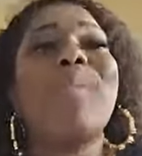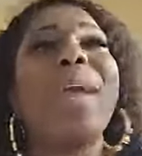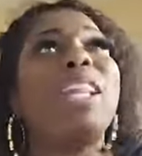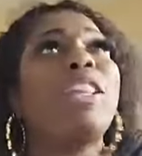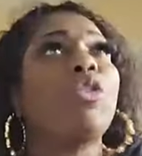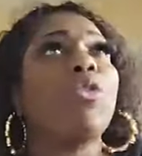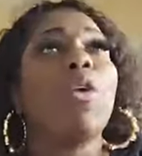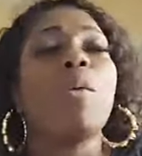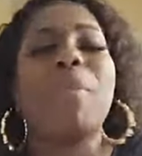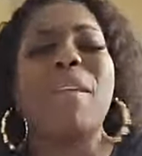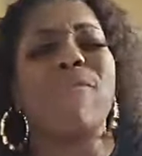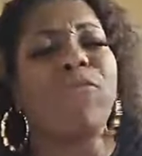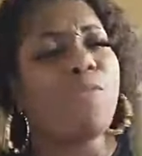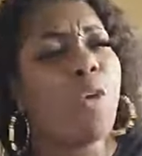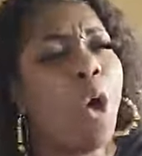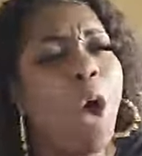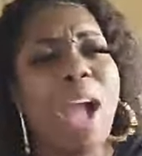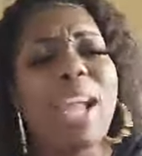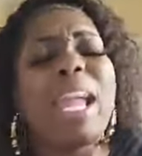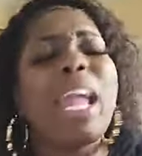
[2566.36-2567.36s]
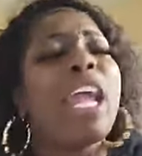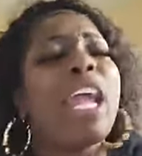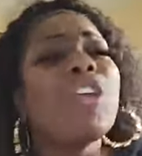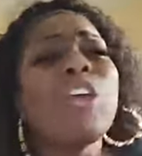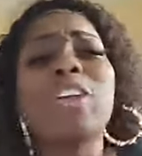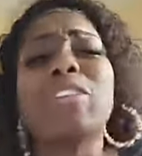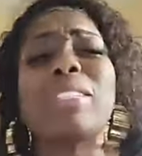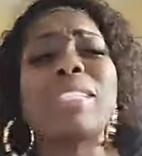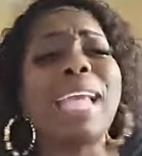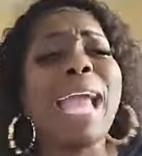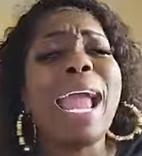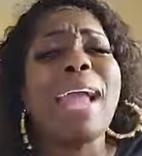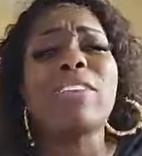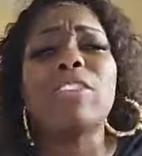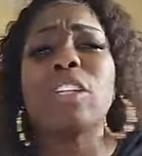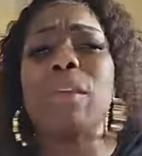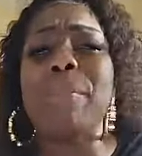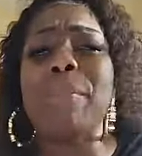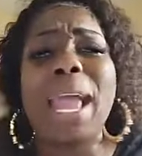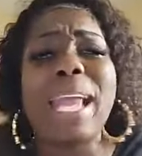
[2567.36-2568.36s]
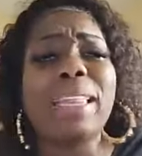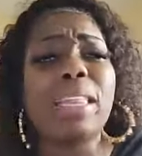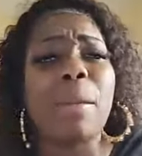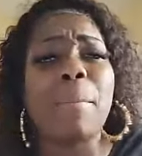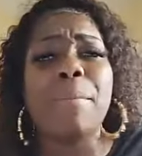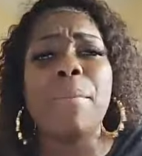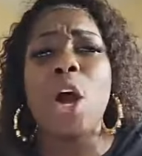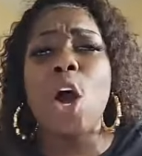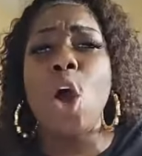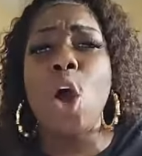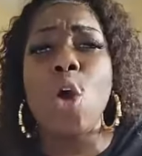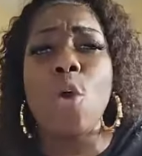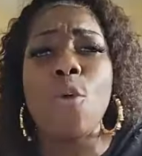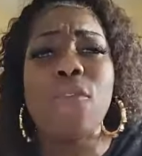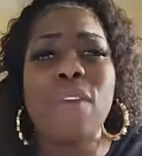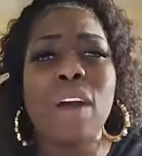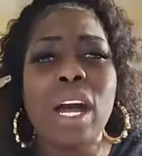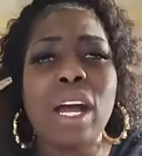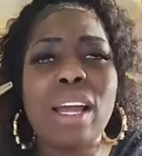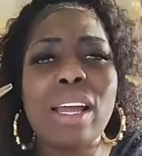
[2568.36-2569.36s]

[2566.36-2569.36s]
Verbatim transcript: been through before, you're scared to make the move.